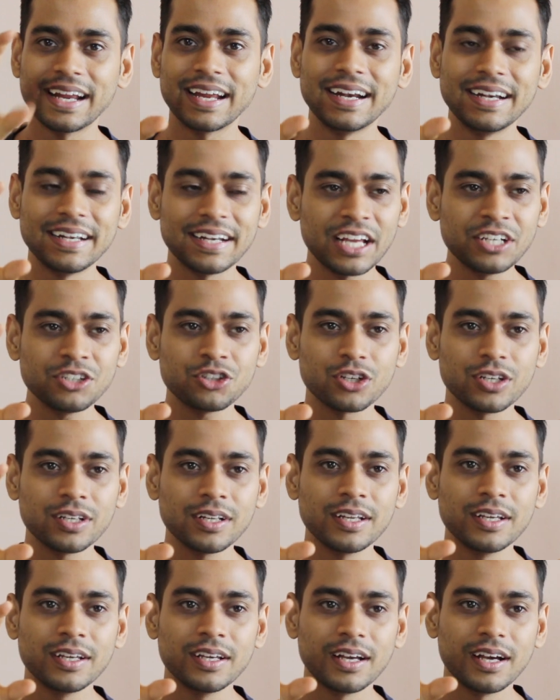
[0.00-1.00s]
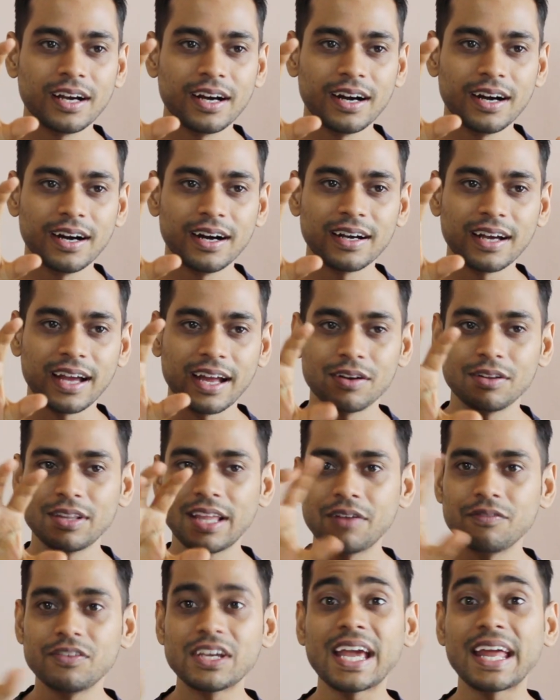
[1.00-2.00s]
intention, and
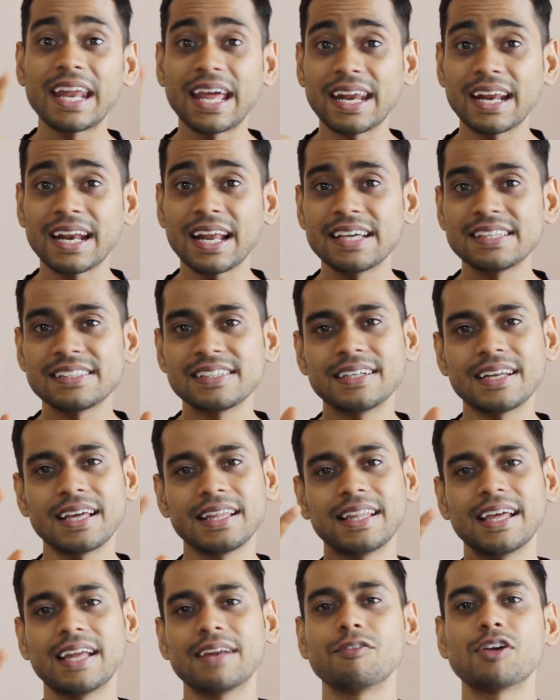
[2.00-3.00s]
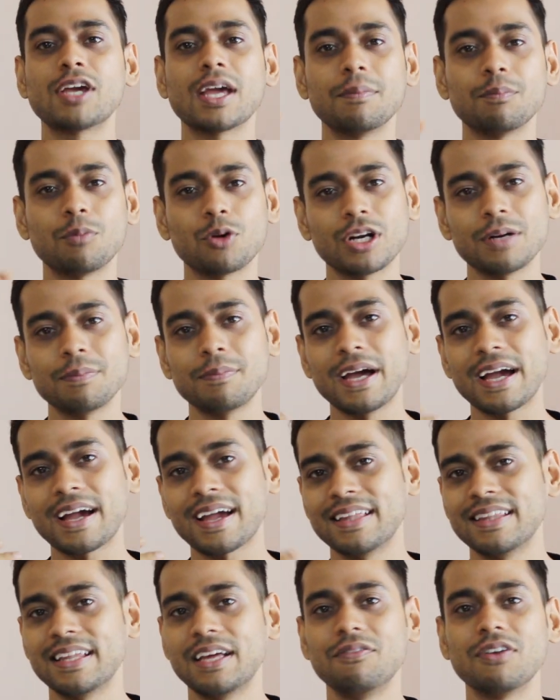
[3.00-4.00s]
then we can analyze it, and then we can put it back,
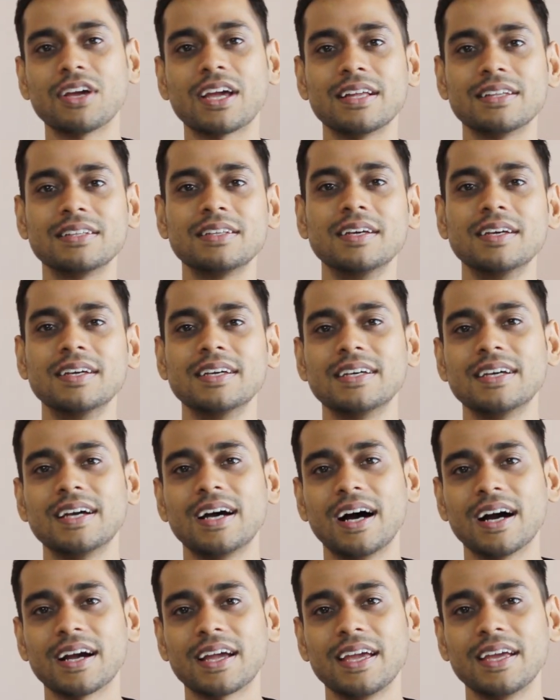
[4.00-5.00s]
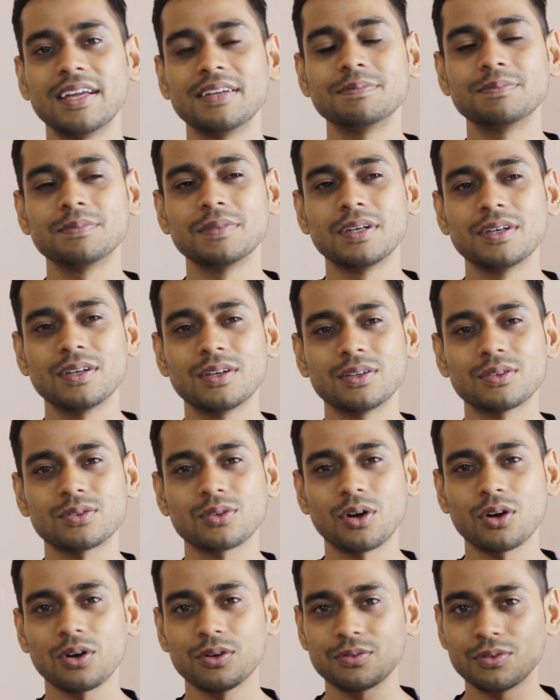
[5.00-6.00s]
and then we can again
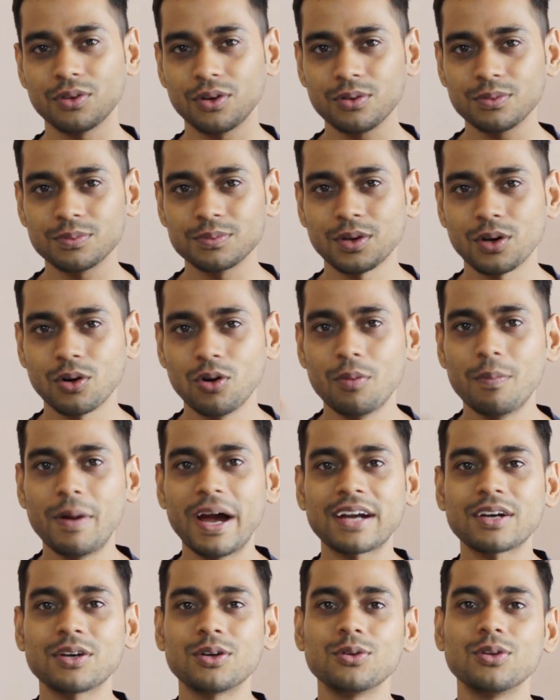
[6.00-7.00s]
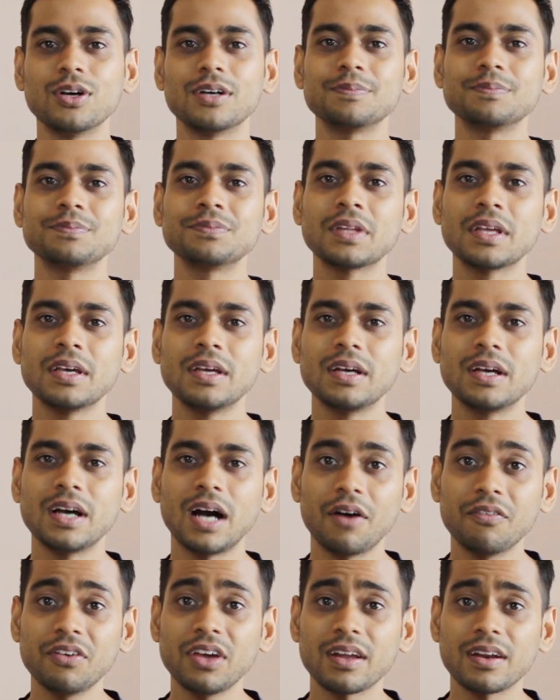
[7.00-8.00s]
sort of go back to the
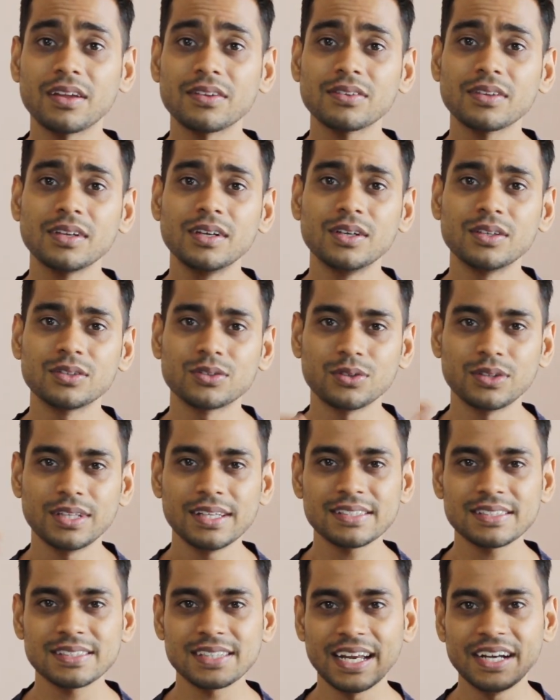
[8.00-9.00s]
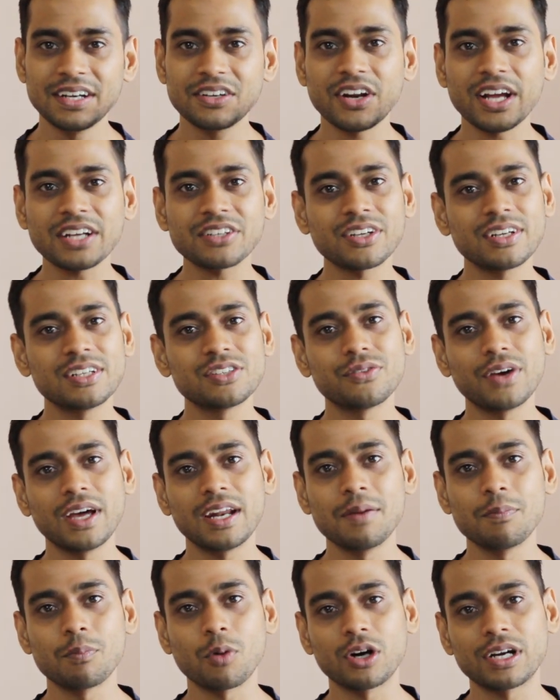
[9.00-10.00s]
awareness. So this interaction is
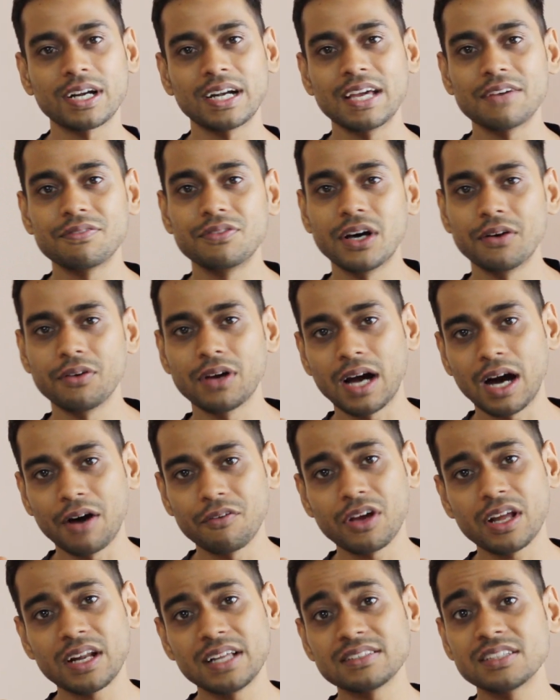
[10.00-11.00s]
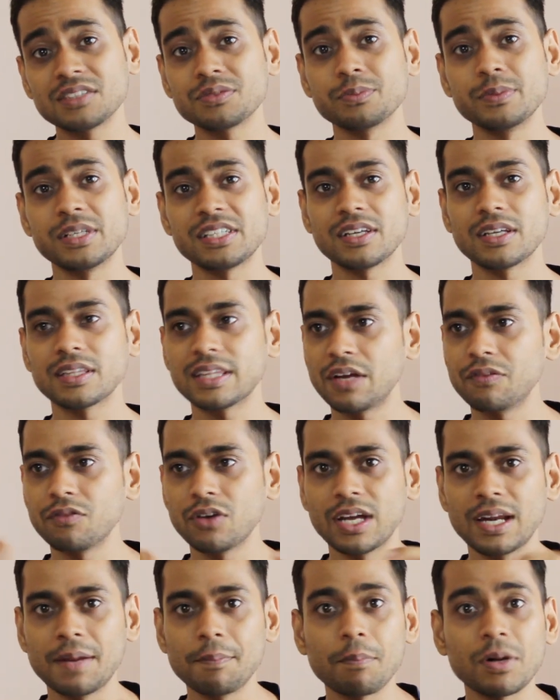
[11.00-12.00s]
very important. If the awareness is missing, then
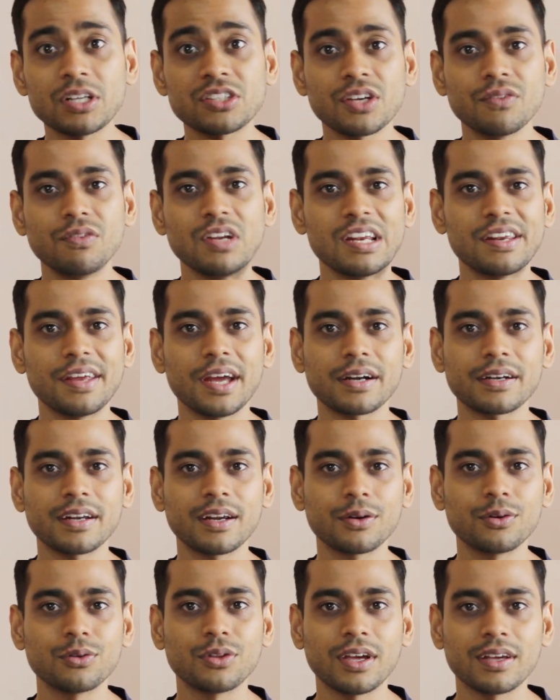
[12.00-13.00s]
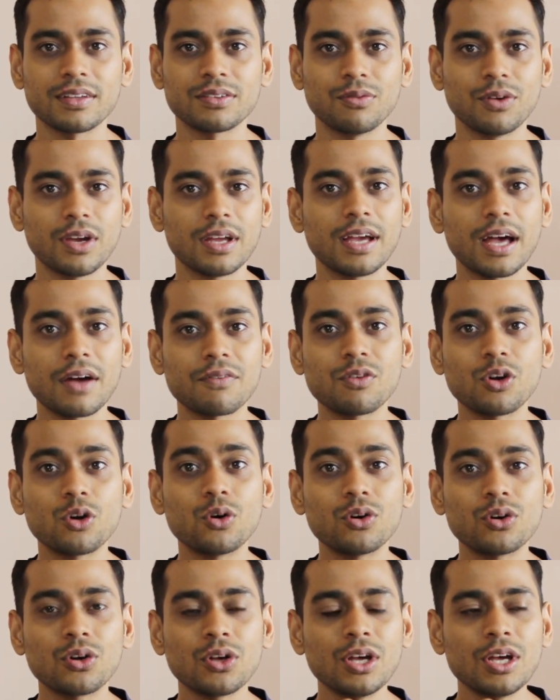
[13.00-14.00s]
we are impulsively reacting to things.
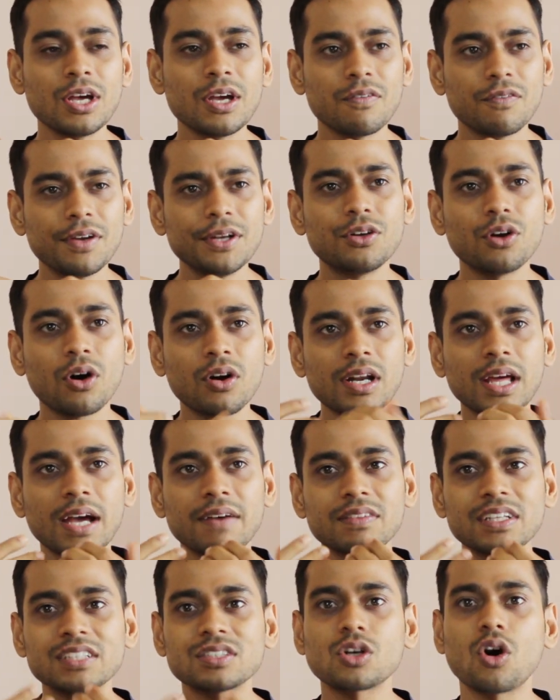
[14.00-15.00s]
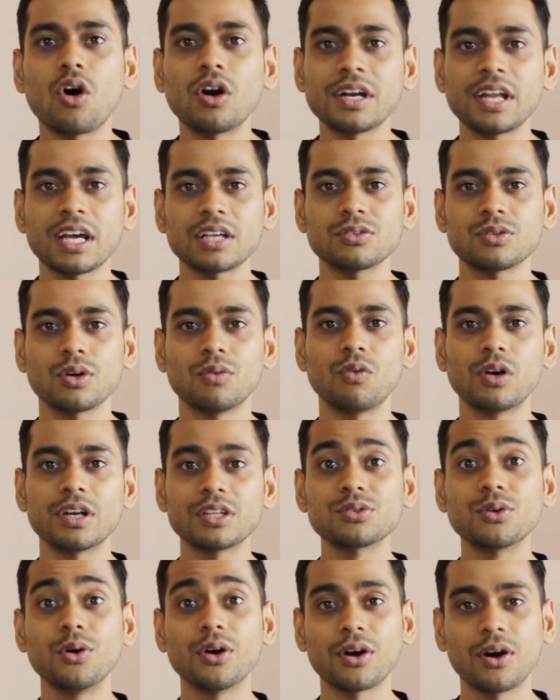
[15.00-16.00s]
We don't have this context of what
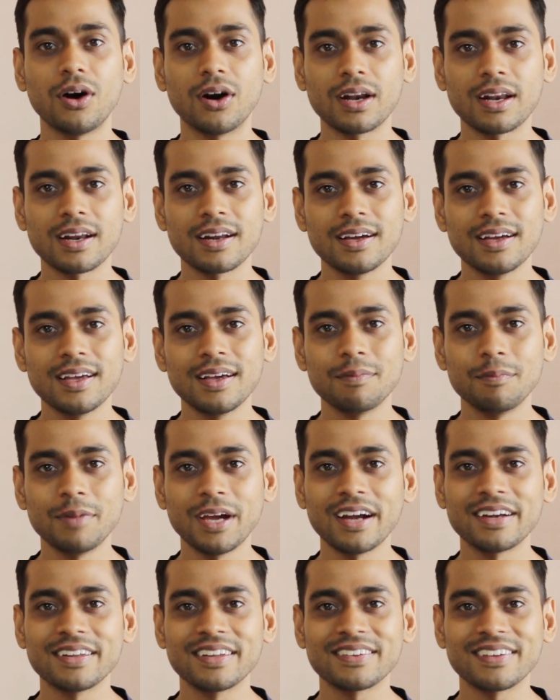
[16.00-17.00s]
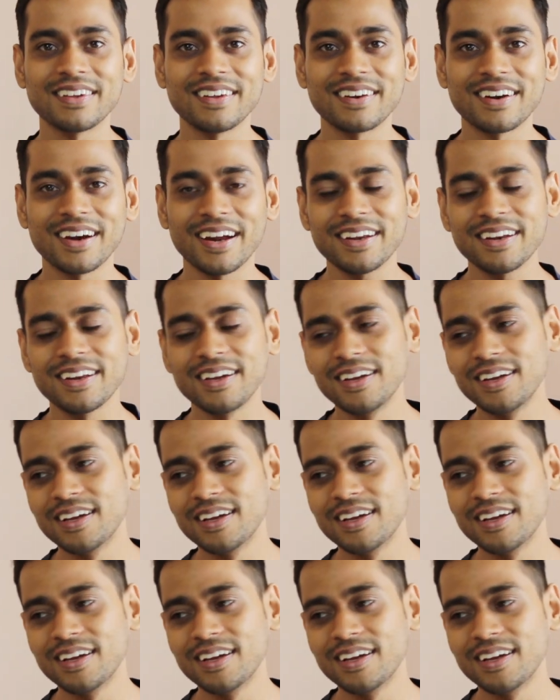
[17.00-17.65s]
is going on behind the scene, right?